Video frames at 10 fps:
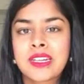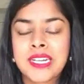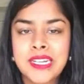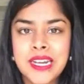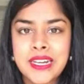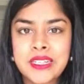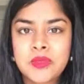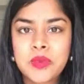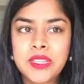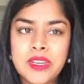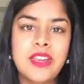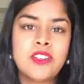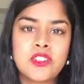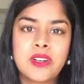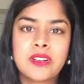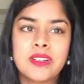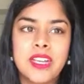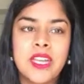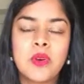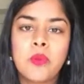connect with nature
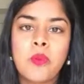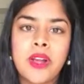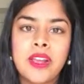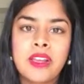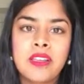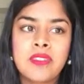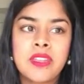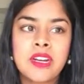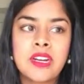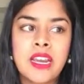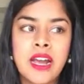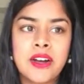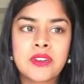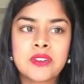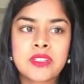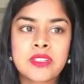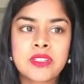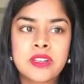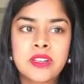in a way that allows